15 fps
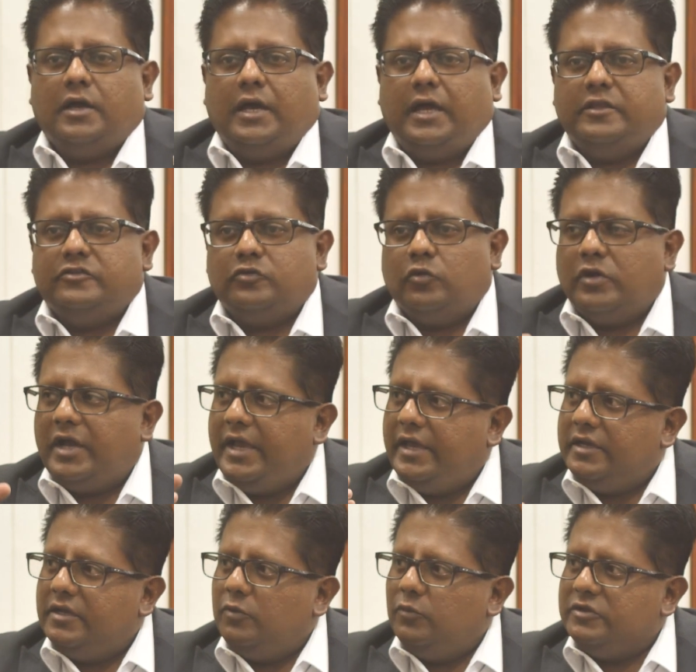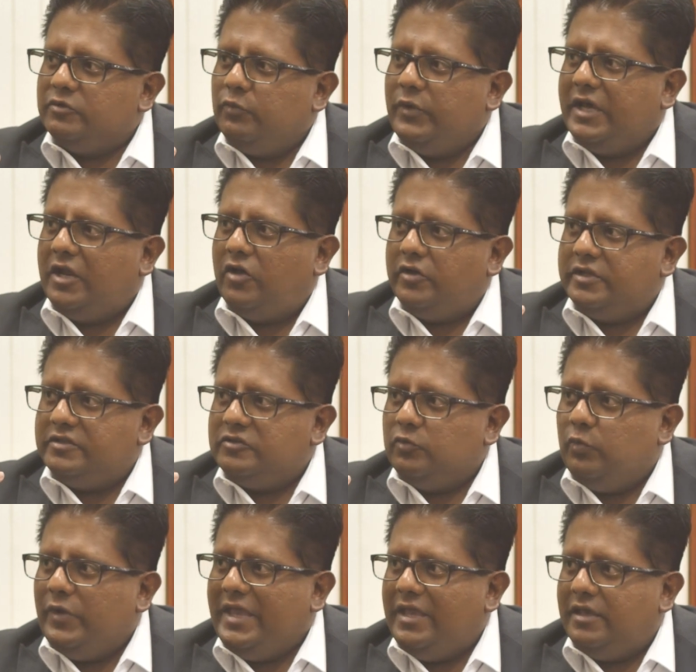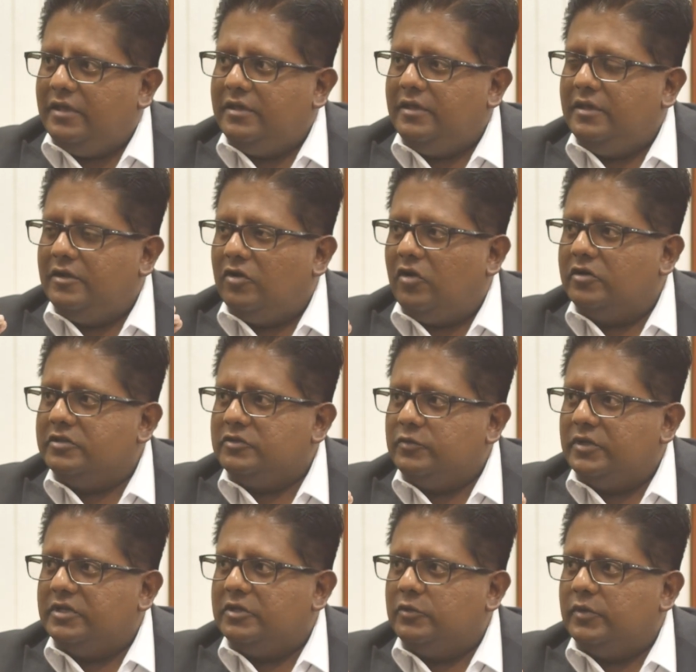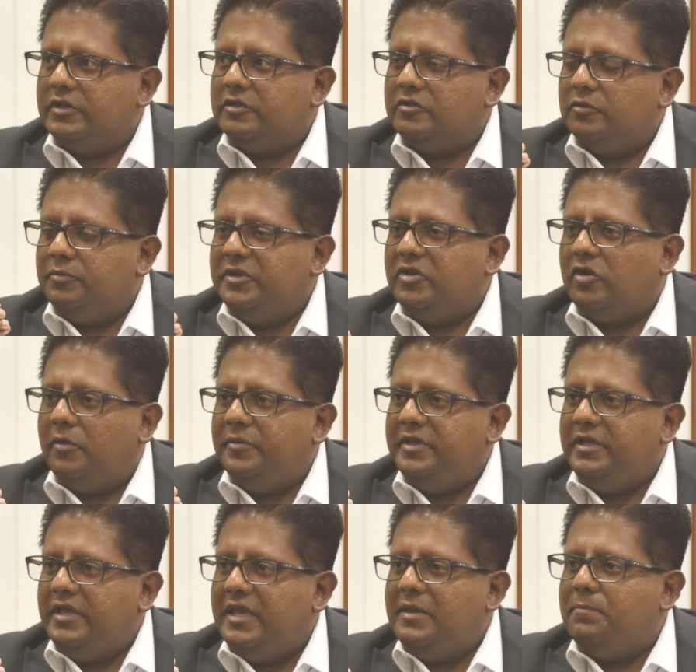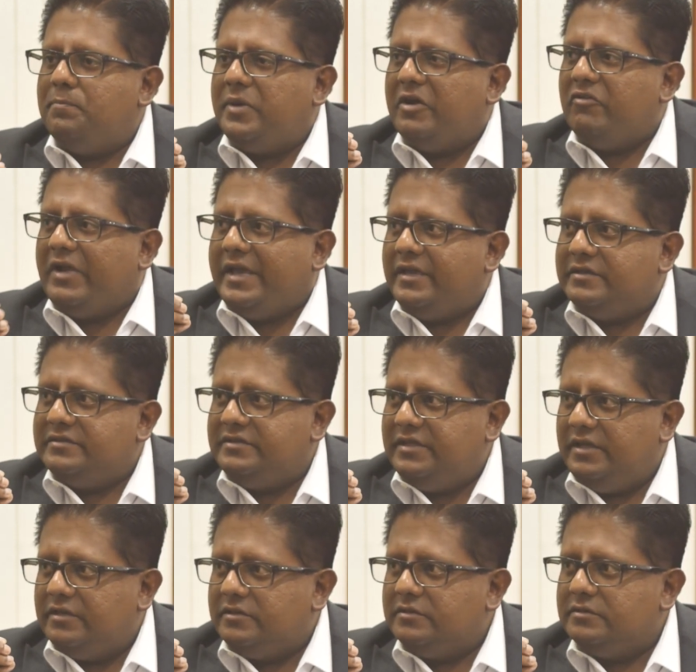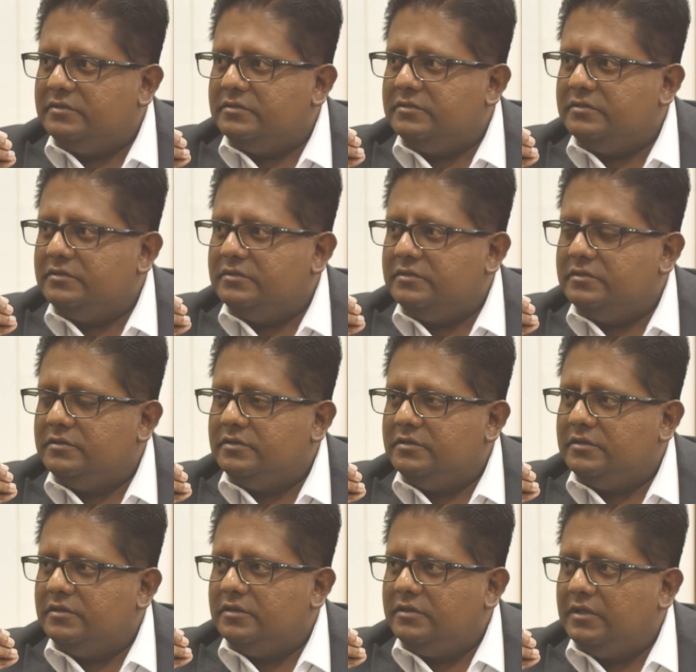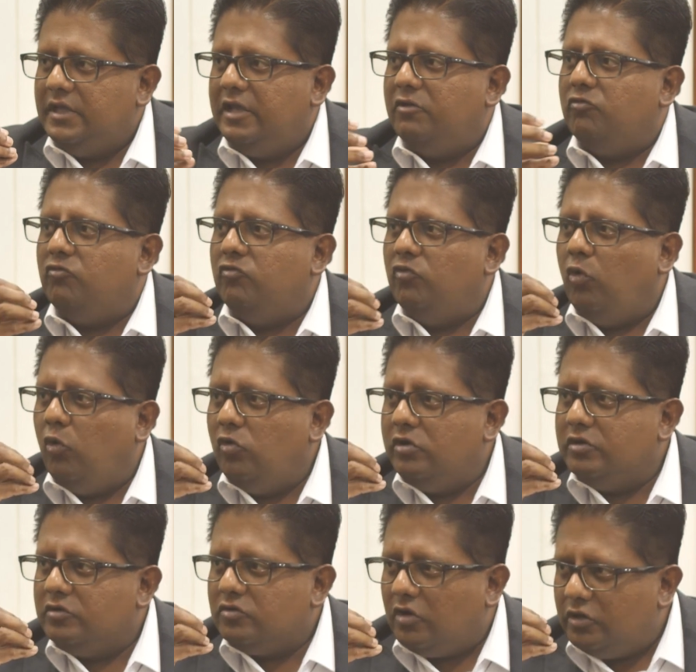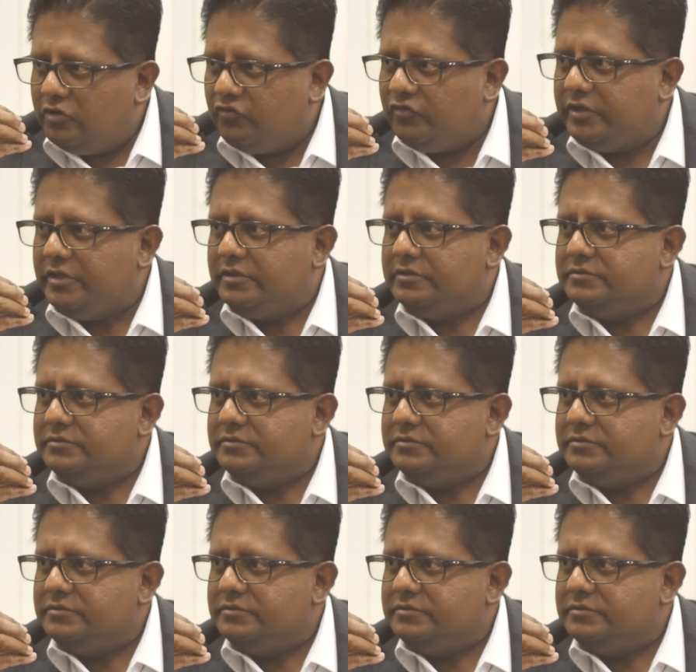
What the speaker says: And so Guyana was well on its way in August 2020 to becoming a pariah state, a rogue country.